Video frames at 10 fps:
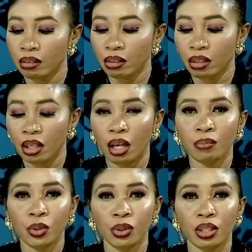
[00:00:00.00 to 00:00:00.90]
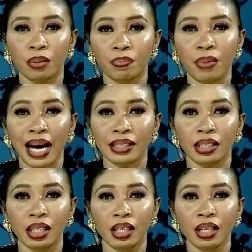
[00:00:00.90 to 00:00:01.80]
come to the
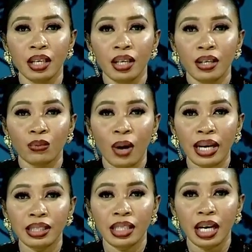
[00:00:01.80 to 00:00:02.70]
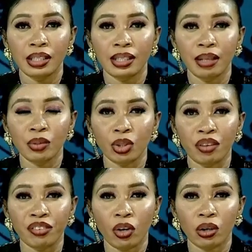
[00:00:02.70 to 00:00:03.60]
party right now in terms
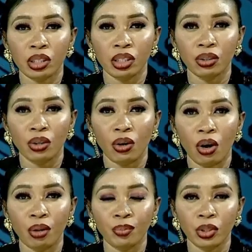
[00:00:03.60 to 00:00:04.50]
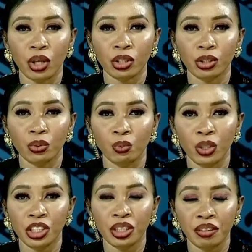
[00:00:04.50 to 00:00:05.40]
of cutting oil production,
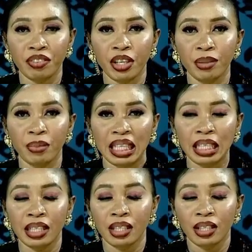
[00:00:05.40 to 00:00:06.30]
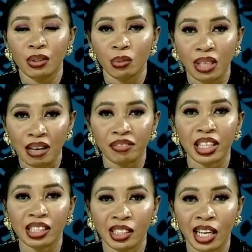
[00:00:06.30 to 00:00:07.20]
which invariably would
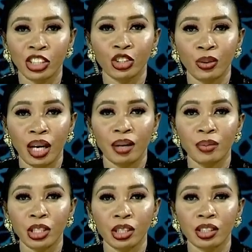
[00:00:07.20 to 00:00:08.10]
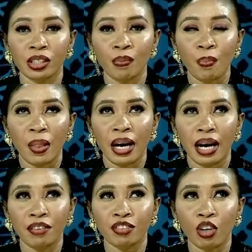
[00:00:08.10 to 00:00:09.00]
affect Nigeria, because
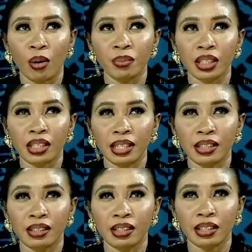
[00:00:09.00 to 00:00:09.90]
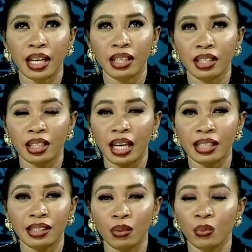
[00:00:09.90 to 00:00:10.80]
uh, from the statistics, I think the last
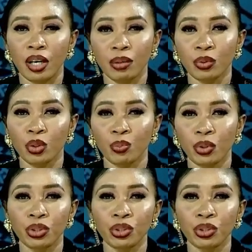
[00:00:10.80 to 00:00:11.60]
time we were able to produce